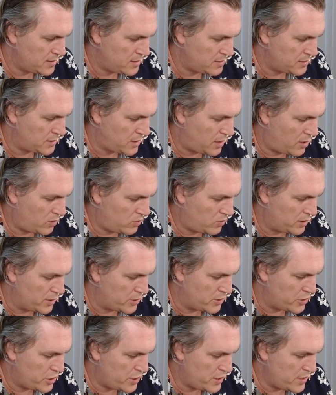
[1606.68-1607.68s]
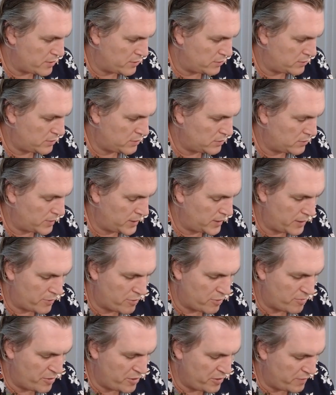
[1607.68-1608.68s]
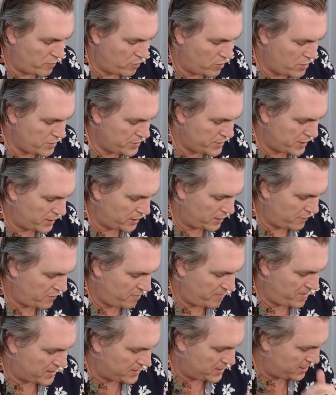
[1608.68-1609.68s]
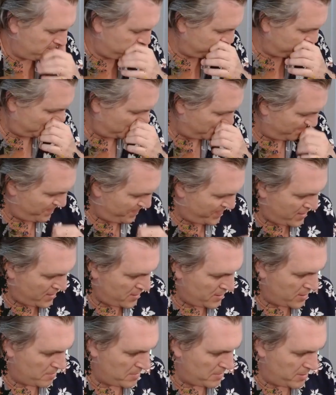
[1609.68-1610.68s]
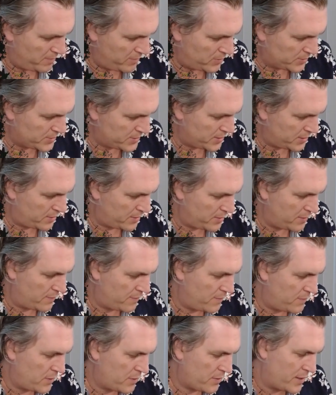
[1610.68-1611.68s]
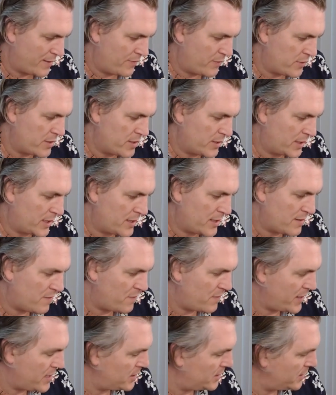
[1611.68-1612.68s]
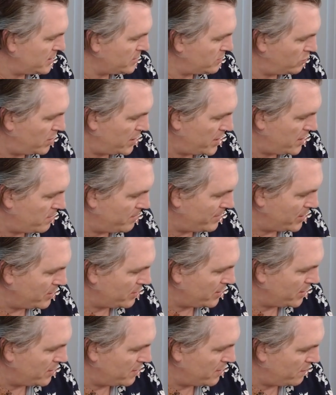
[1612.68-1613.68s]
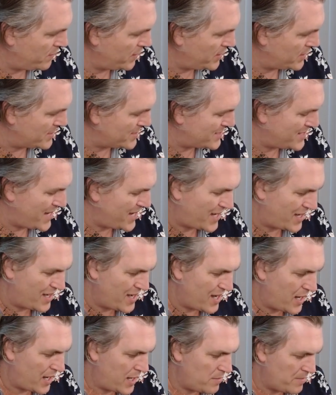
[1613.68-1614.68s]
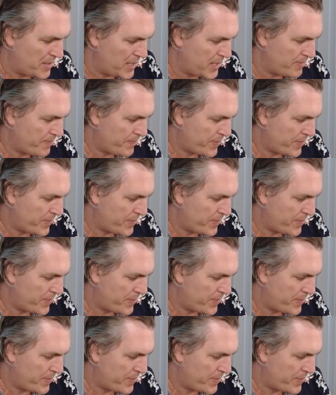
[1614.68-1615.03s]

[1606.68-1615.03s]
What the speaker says: Holy Shield, we can remove wound tokens from ourselves. But we've also got this Fury. If you defeat at least one enemy, you can defeat a second enemy.